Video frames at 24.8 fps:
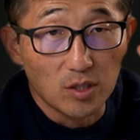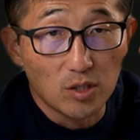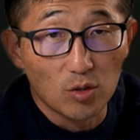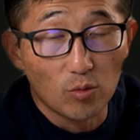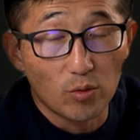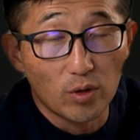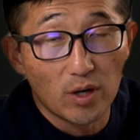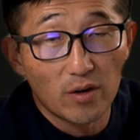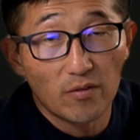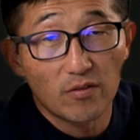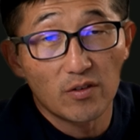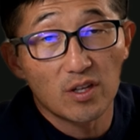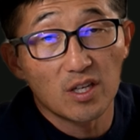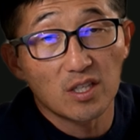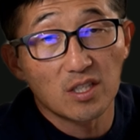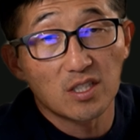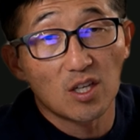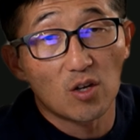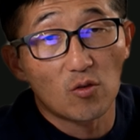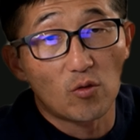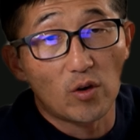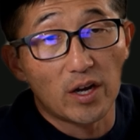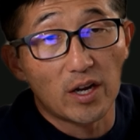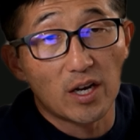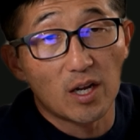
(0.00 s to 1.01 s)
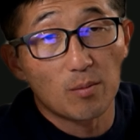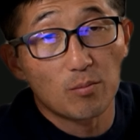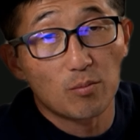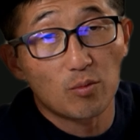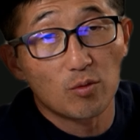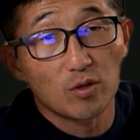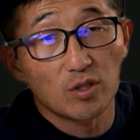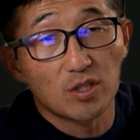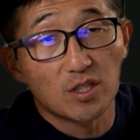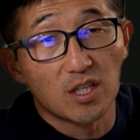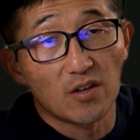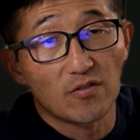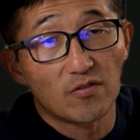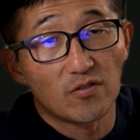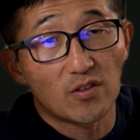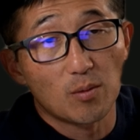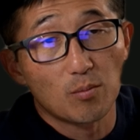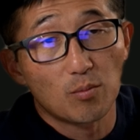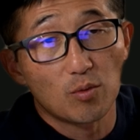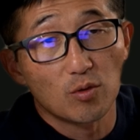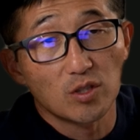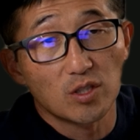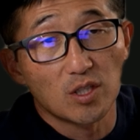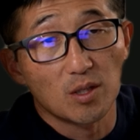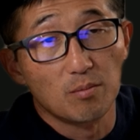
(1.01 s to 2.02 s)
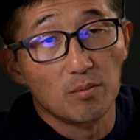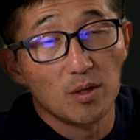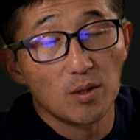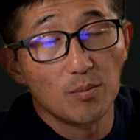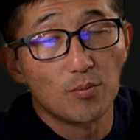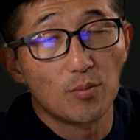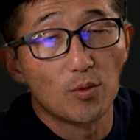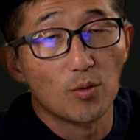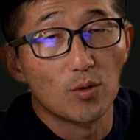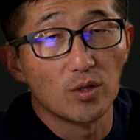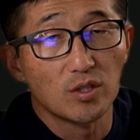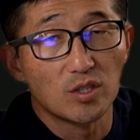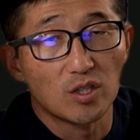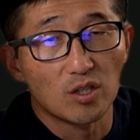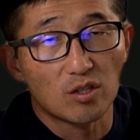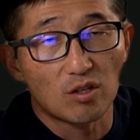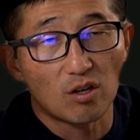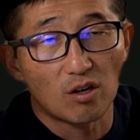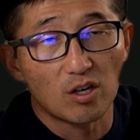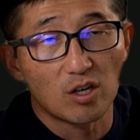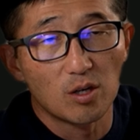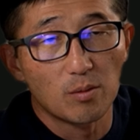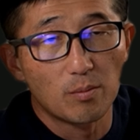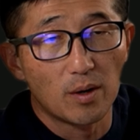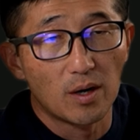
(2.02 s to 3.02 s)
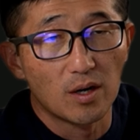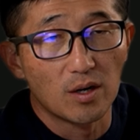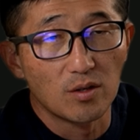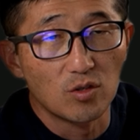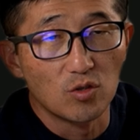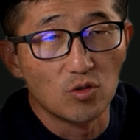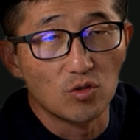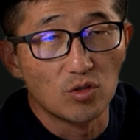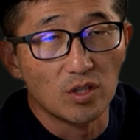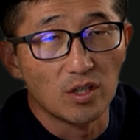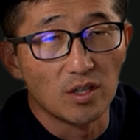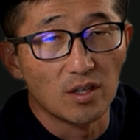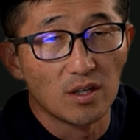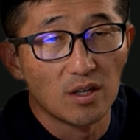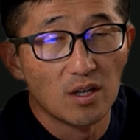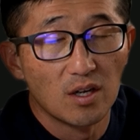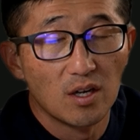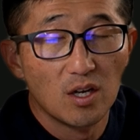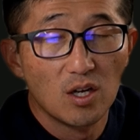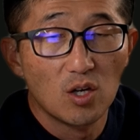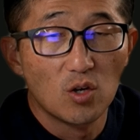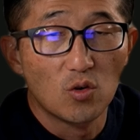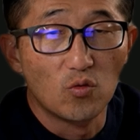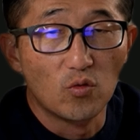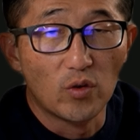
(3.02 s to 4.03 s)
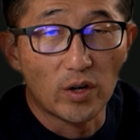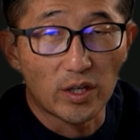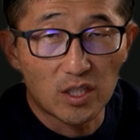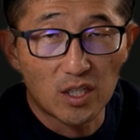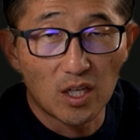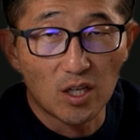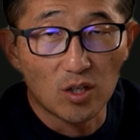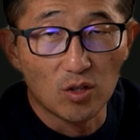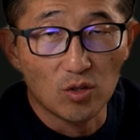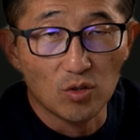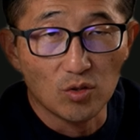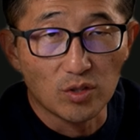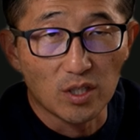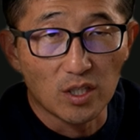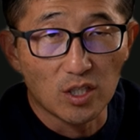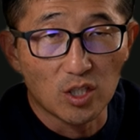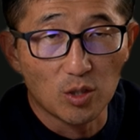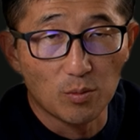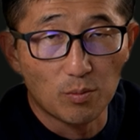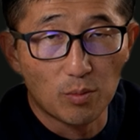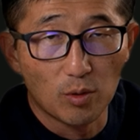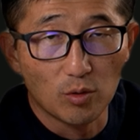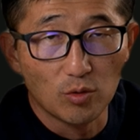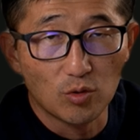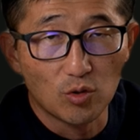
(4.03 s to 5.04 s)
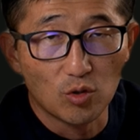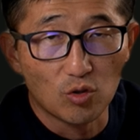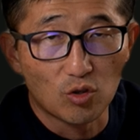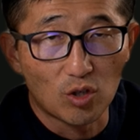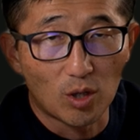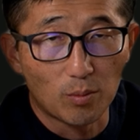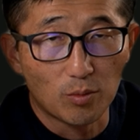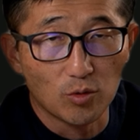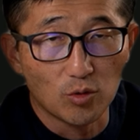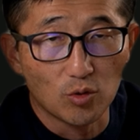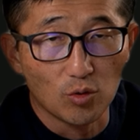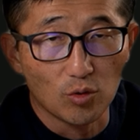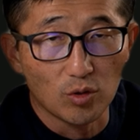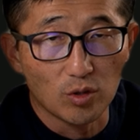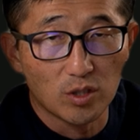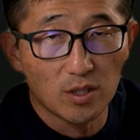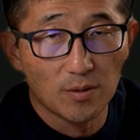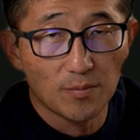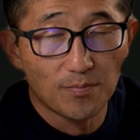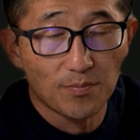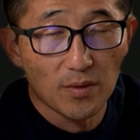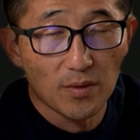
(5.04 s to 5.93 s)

So whenever they say right endpoints, left endpoints, and midpoints, they're talking about using rectangles as opposed to trapezoids.